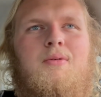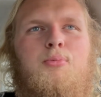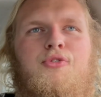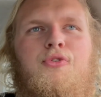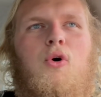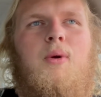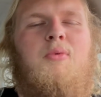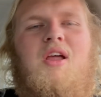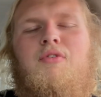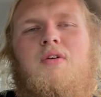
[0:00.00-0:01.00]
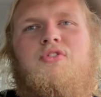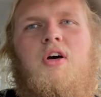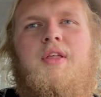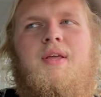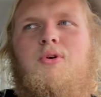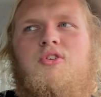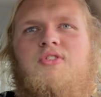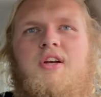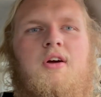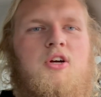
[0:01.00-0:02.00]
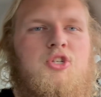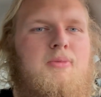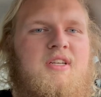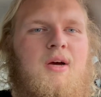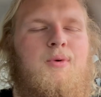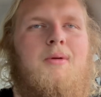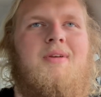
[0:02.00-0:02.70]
Before, we would never have saw that. They would have just sent it to auction and been done with it.